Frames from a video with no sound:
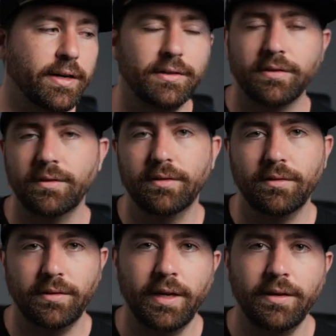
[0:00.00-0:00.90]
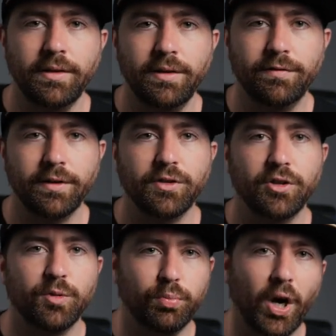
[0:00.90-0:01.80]
is ND
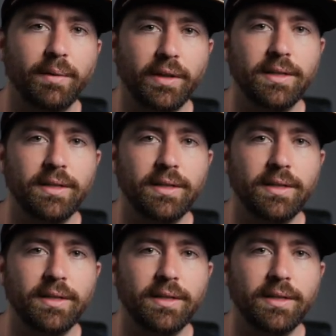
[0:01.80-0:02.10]
filters, prime